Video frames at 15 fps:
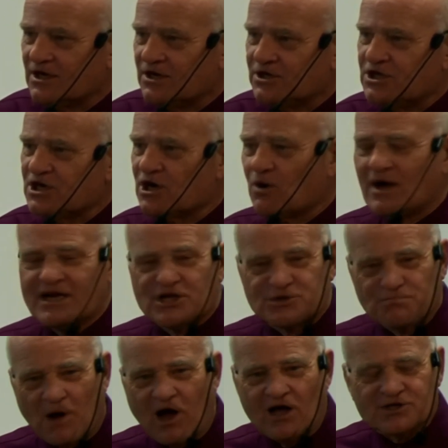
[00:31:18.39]
You know what his
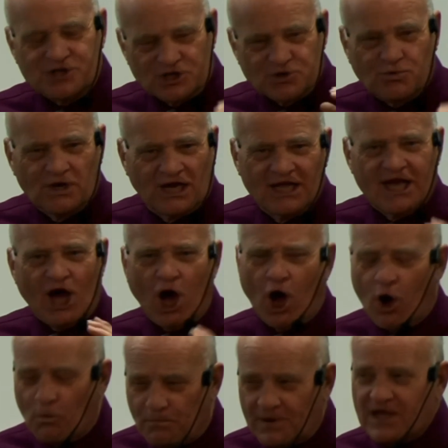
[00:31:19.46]
boss is really
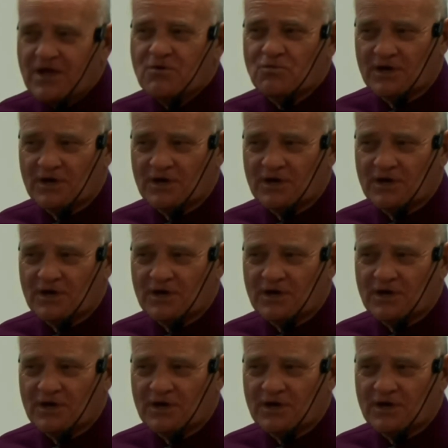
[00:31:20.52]
hoping